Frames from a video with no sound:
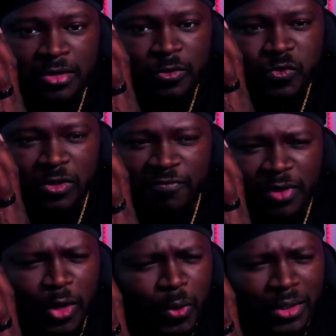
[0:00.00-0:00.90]
sort of
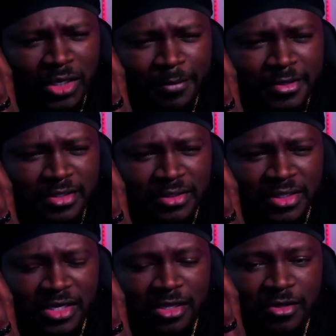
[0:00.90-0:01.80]
holding everything
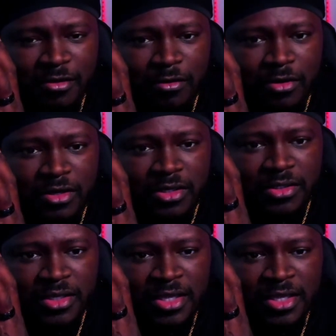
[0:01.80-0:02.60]
together, or